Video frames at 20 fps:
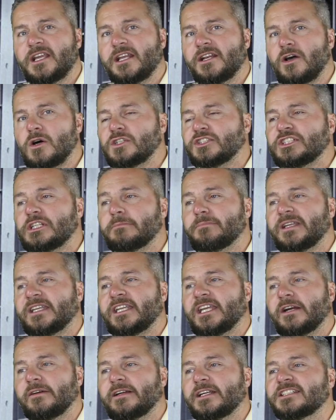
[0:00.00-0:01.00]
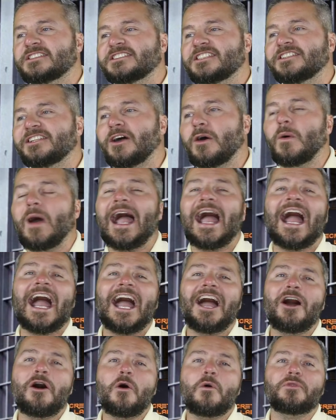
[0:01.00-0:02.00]
and also be curious to know
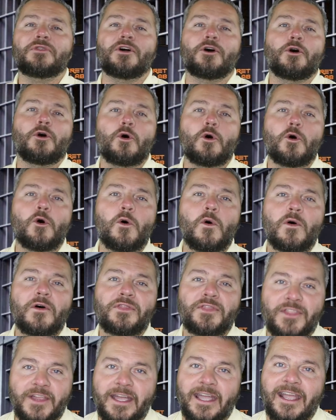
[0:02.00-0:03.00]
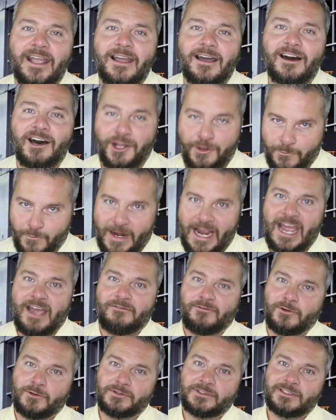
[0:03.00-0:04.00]
how the whole thing
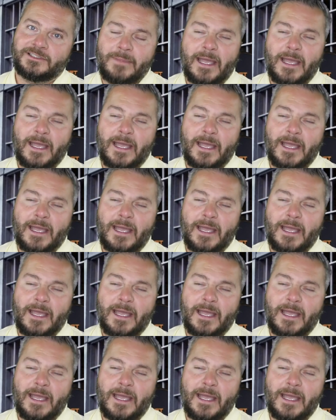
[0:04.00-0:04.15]
unraveled.